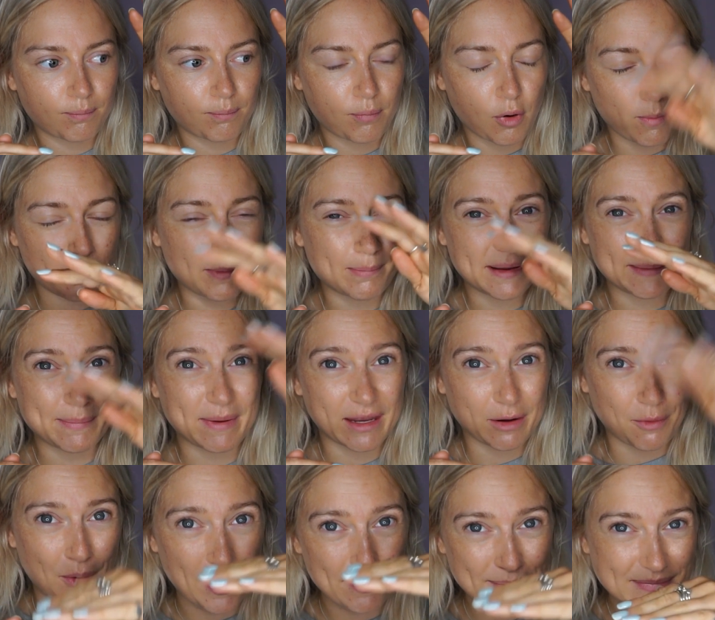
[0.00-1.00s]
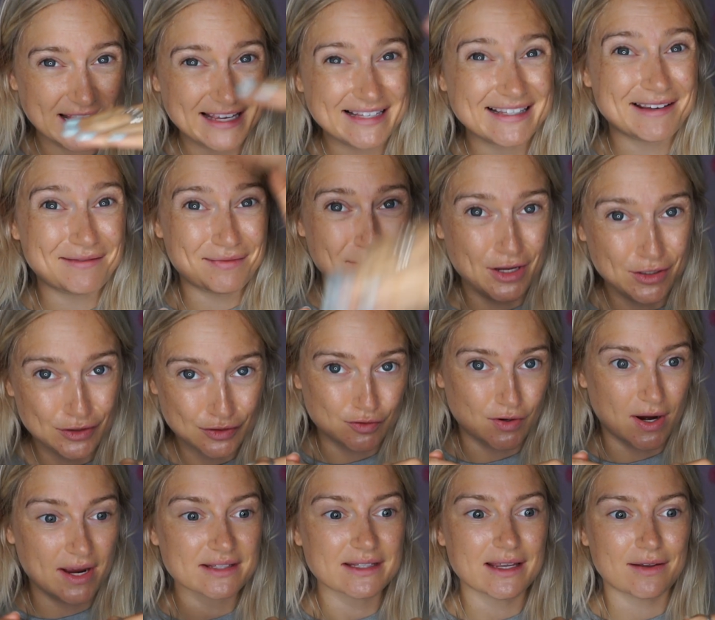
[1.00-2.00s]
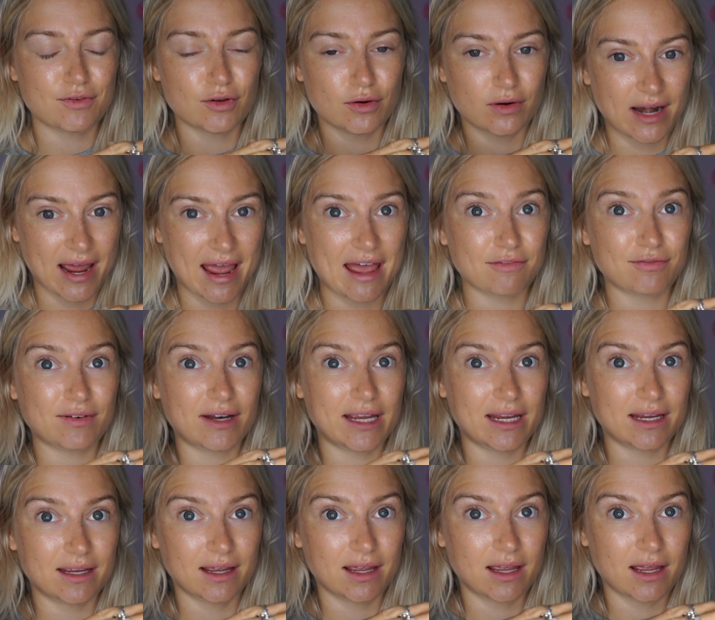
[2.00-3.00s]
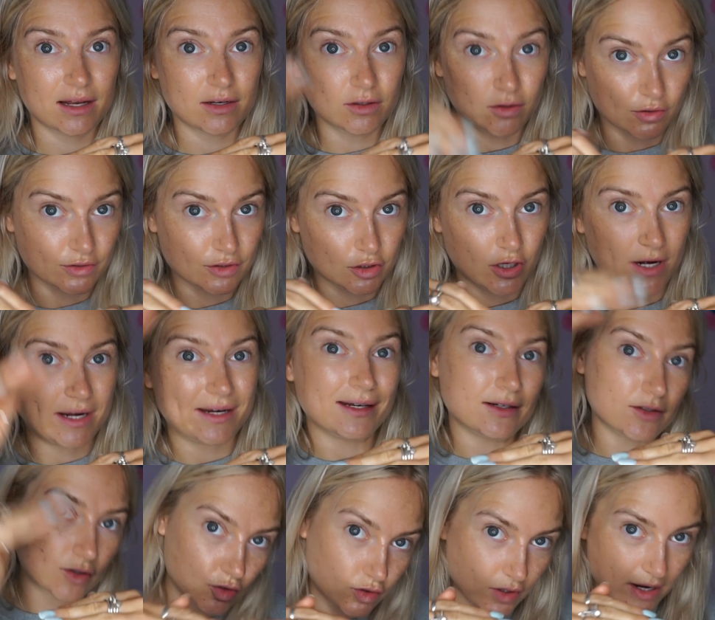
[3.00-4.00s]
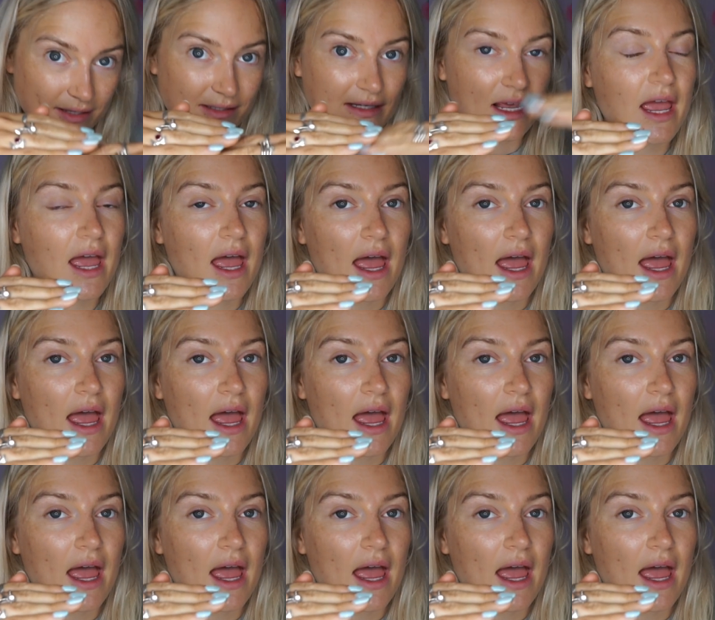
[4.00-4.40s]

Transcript: probably being quite obsessive, stress. If you're an athlete, lots of training, stress,